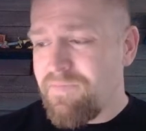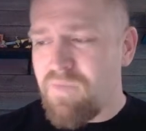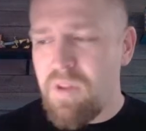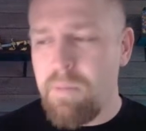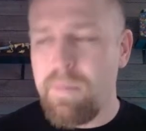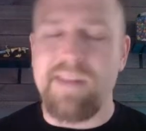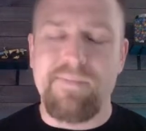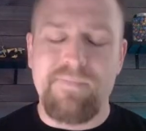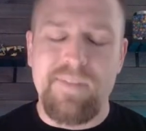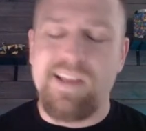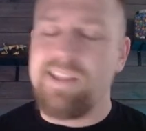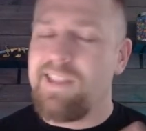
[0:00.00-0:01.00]
But,
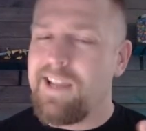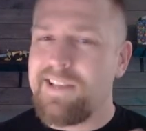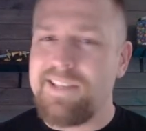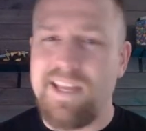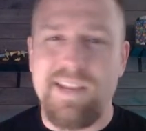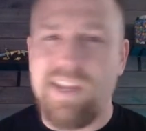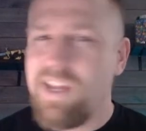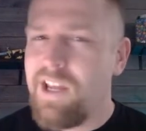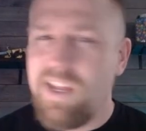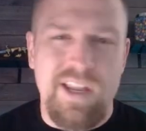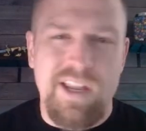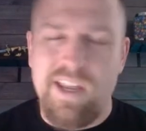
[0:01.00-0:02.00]
like I said,
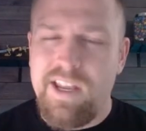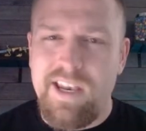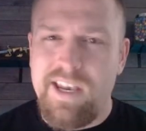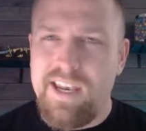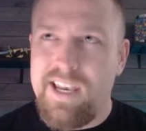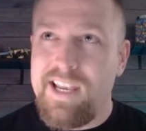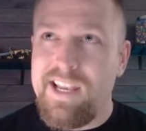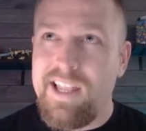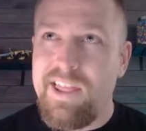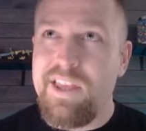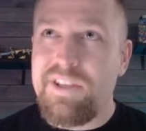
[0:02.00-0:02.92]
these